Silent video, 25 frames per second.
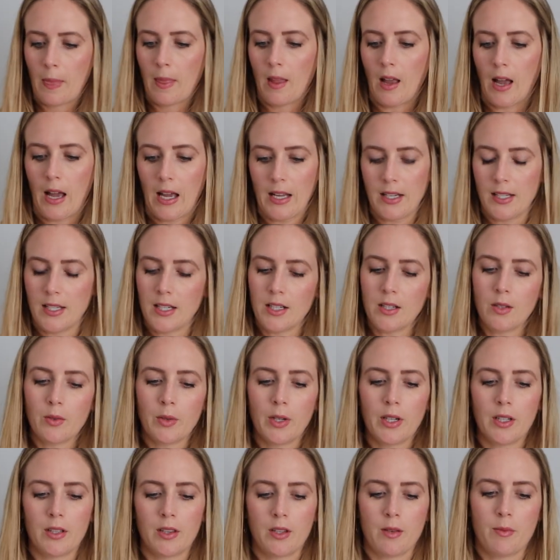I tend to
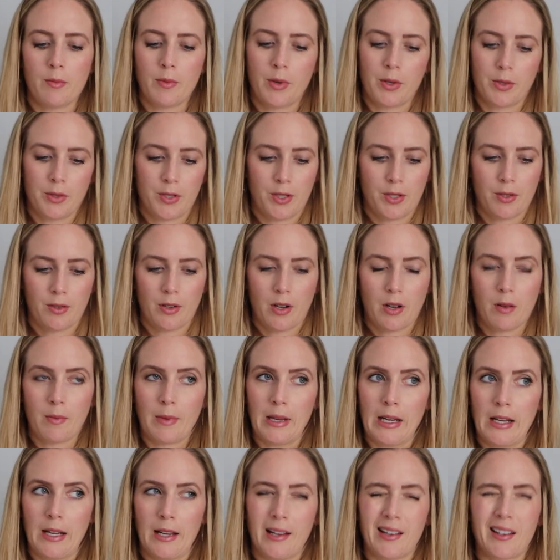wear it the most around
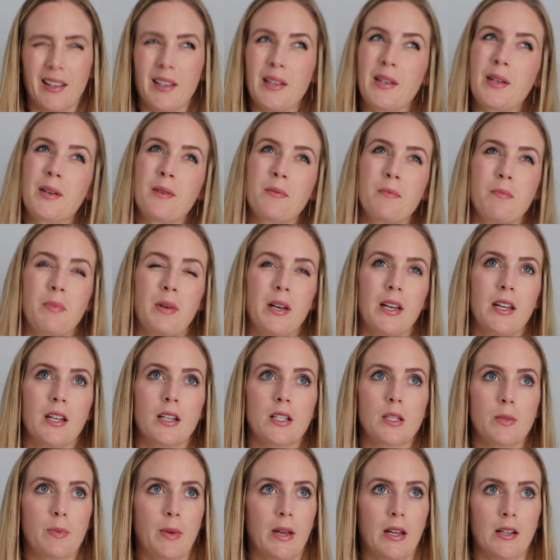my neck, but it
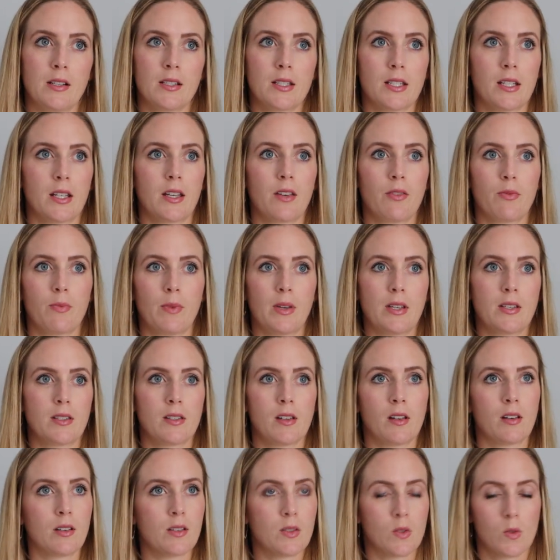depends. Like if my
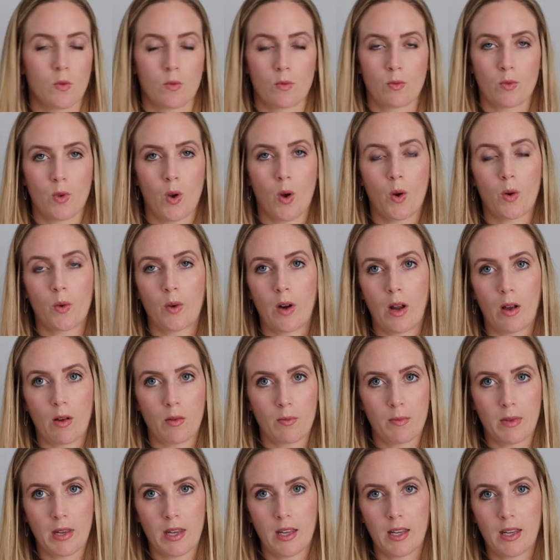son is around
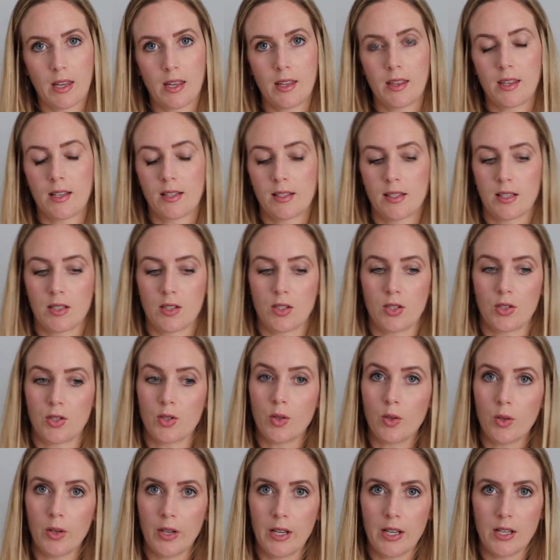me, he thinks it's a
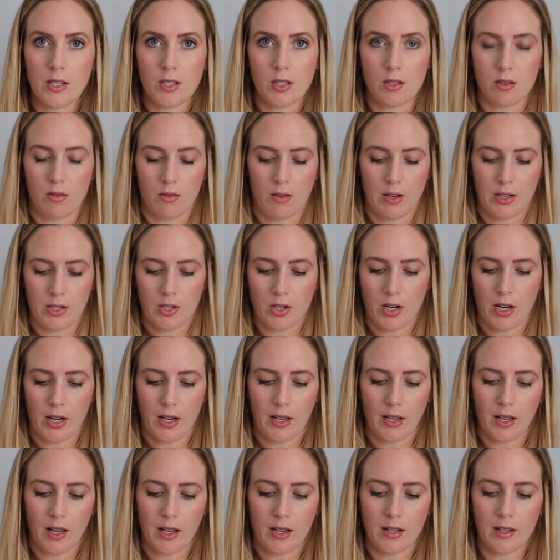toy, so I try to
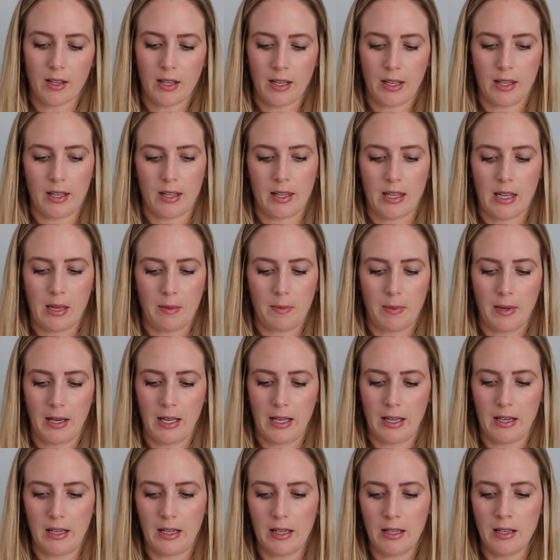kind of like keep it
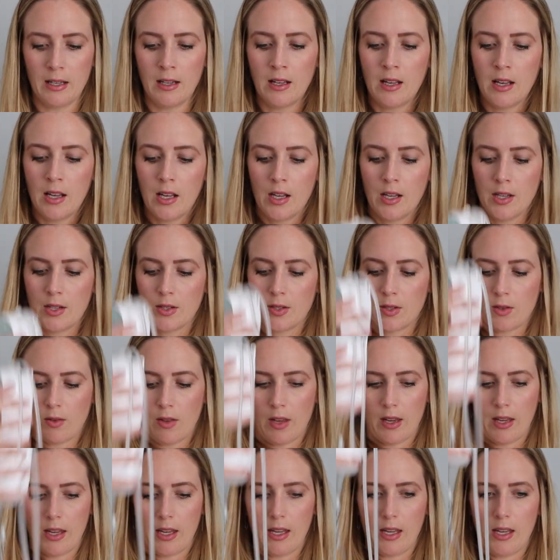hidden so
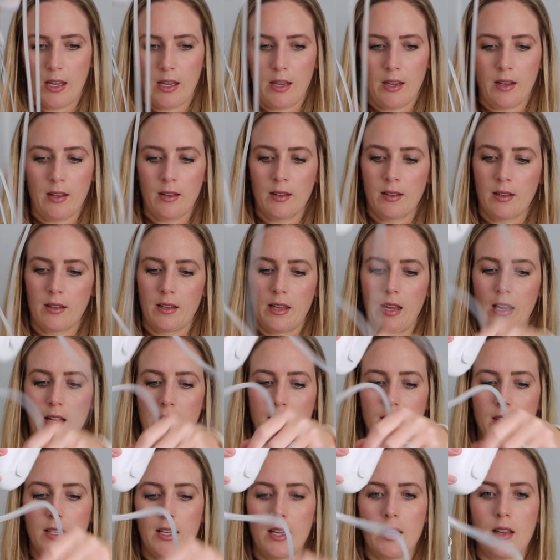that he
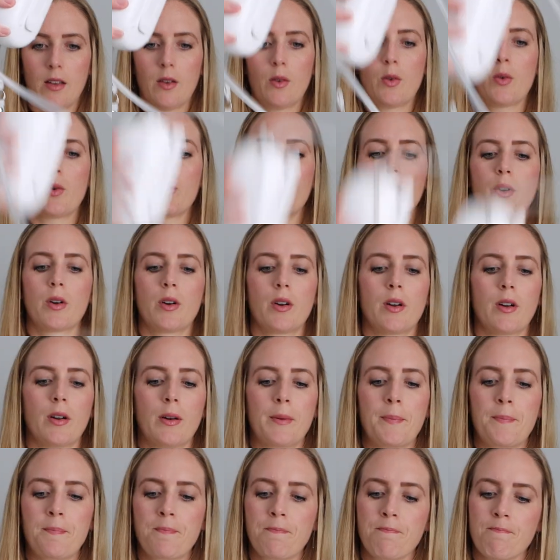can't see it,
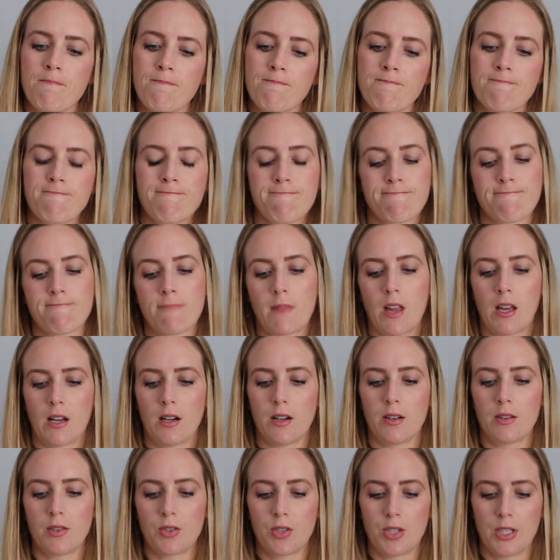or I don't
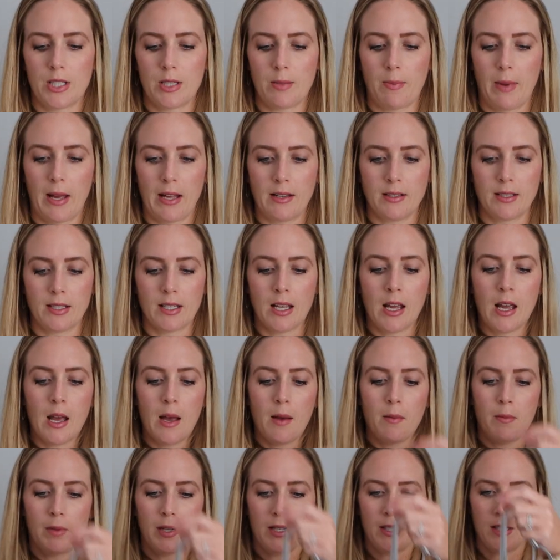know, it just depends.
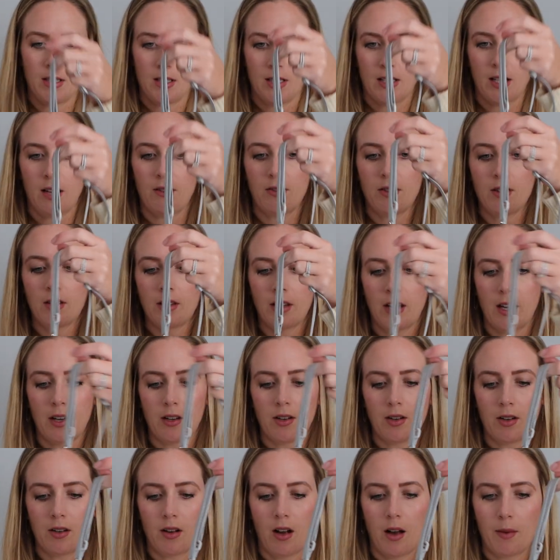But it does have the
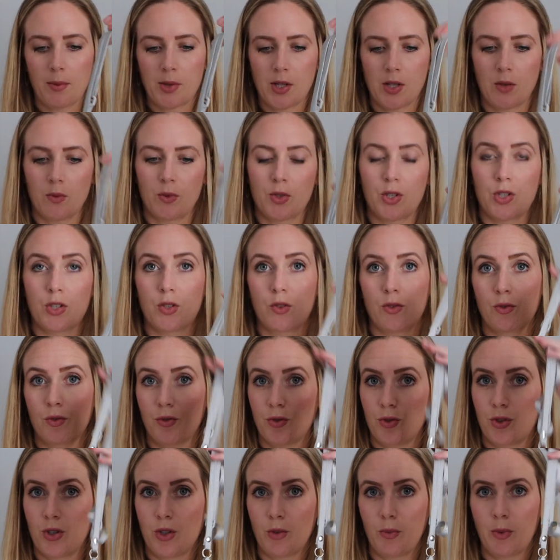lanyard option, which is
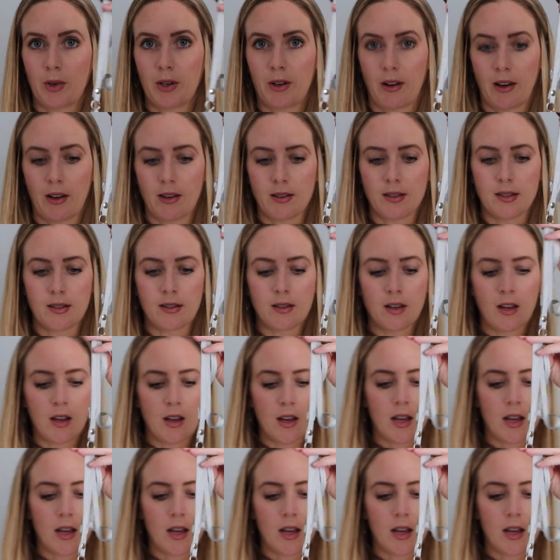super nice.